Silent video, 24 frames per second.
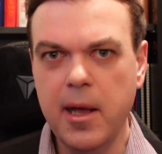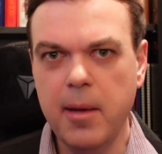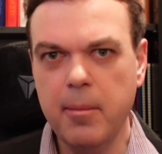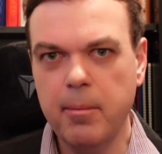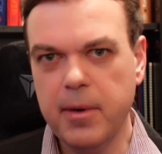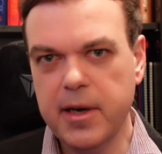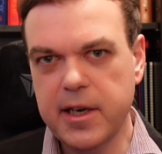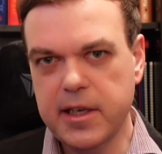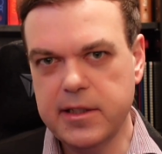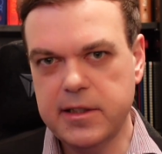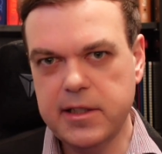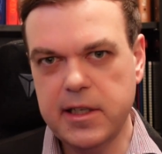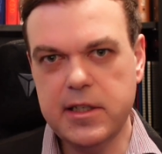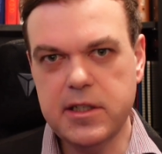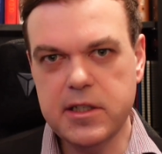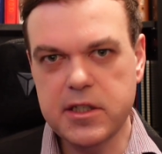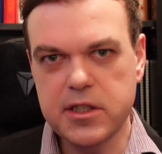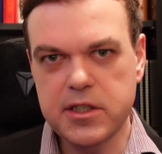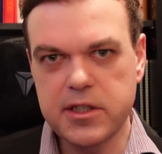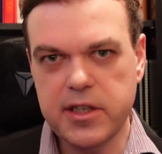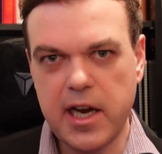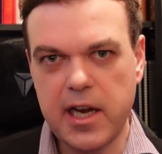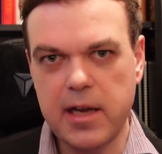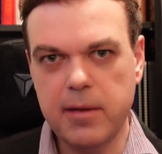but it did
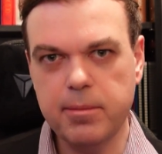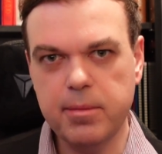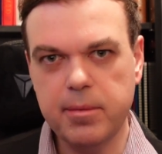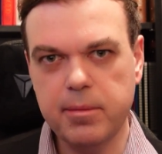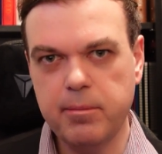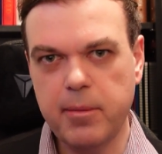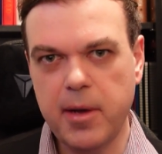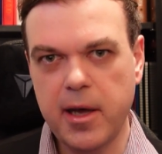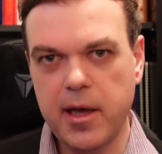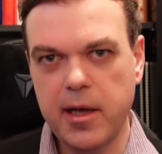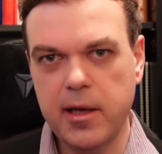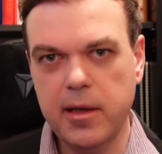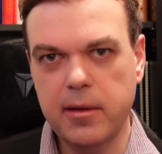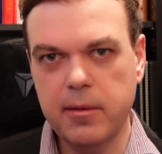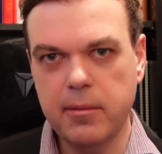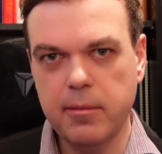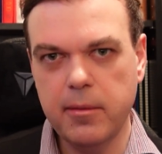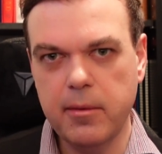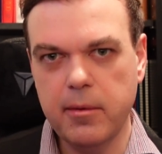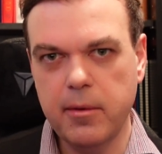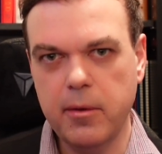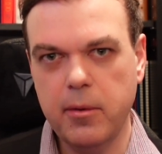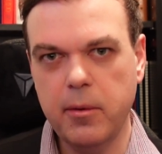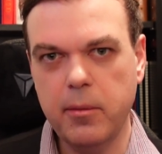shape my
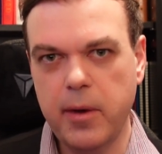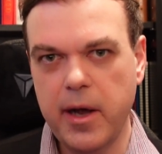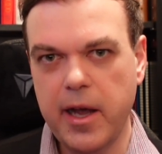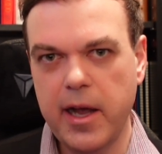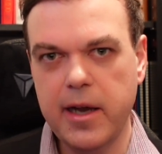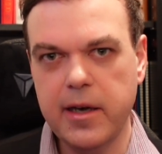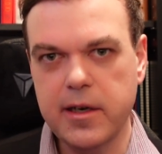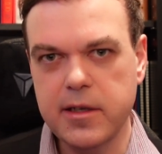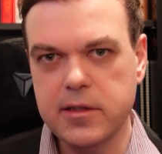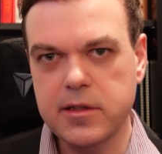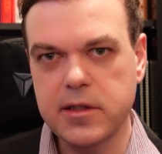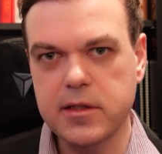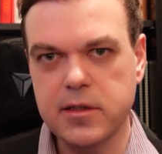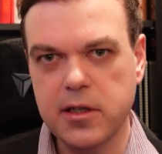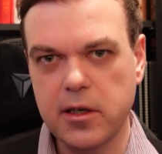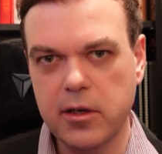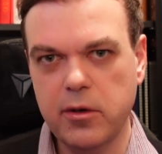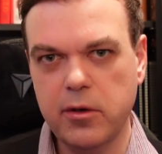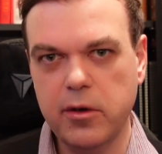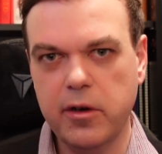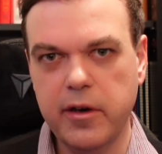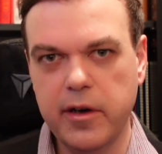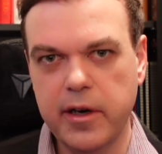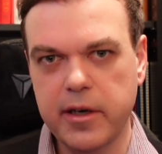awareness as a
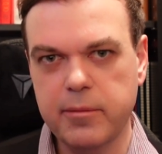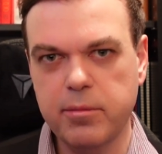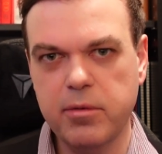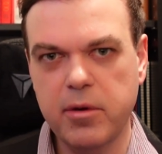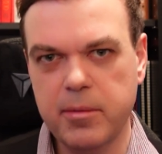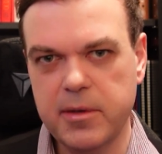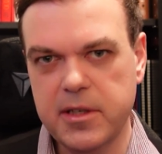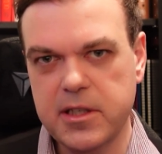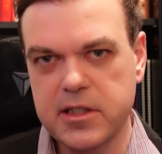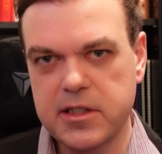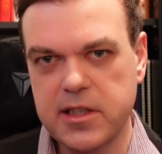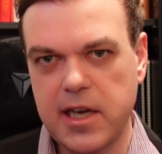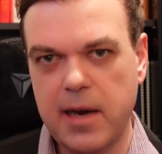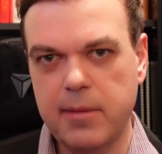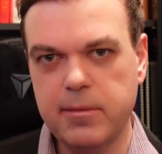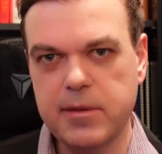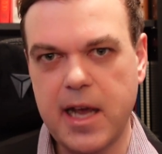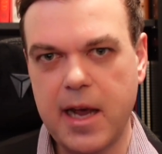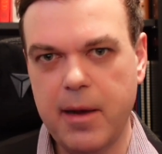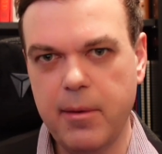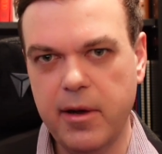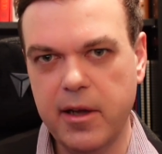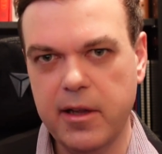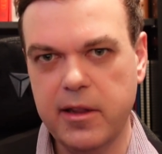lawyer and probably shaped
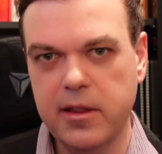how I